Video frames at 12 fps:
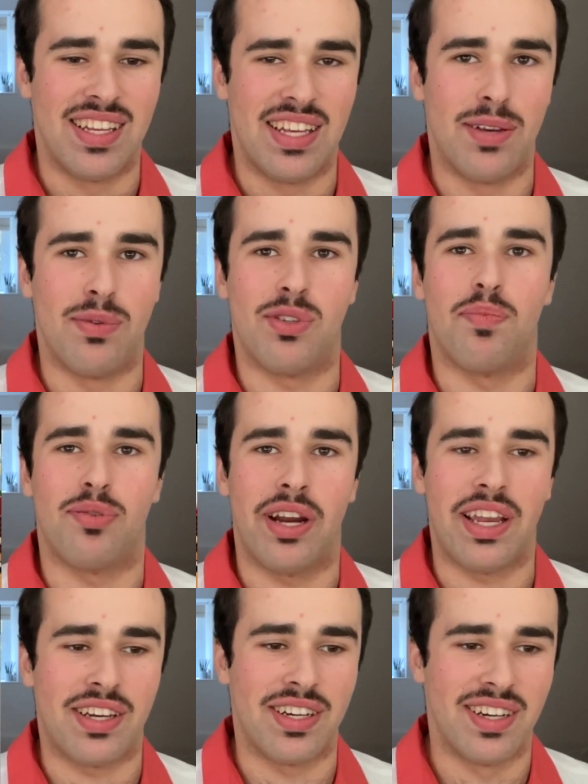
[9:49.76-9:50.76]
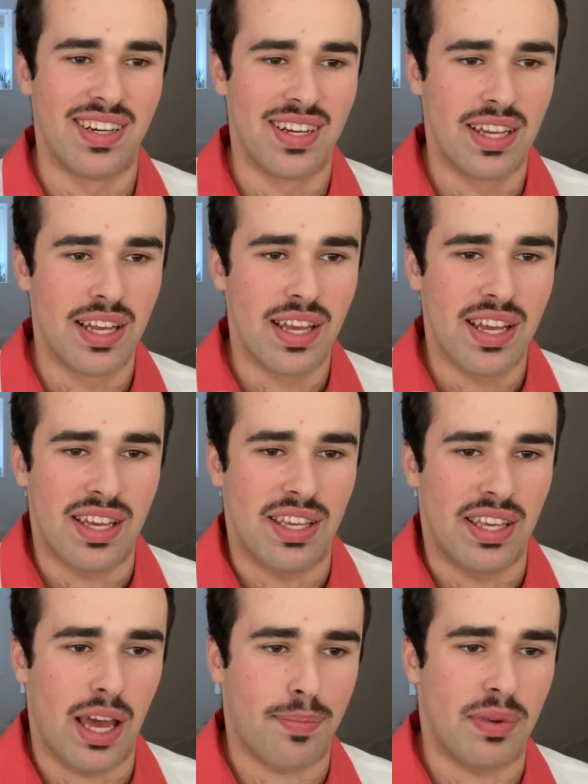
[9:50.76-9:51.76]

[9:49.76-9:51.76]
It was a prank. Yep,